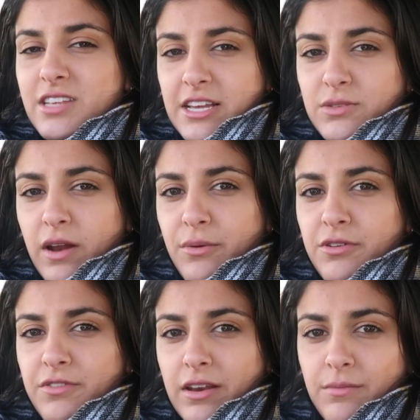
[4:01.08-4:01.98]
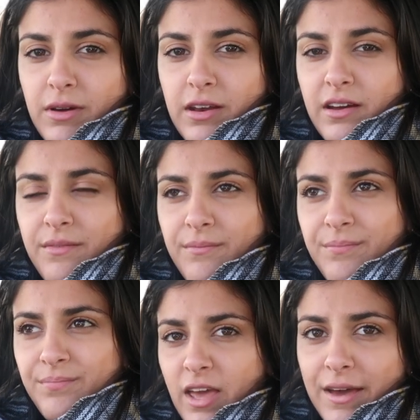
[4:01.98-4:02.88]
that's what I would have eaten by now.
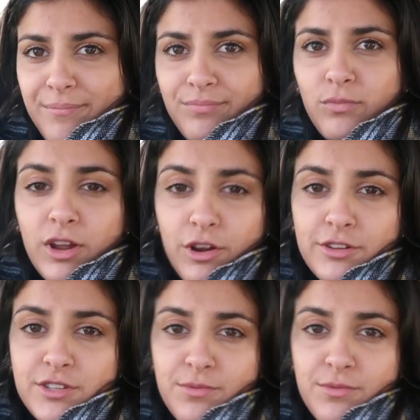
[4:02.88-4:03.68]
Okay, we're gonna go to the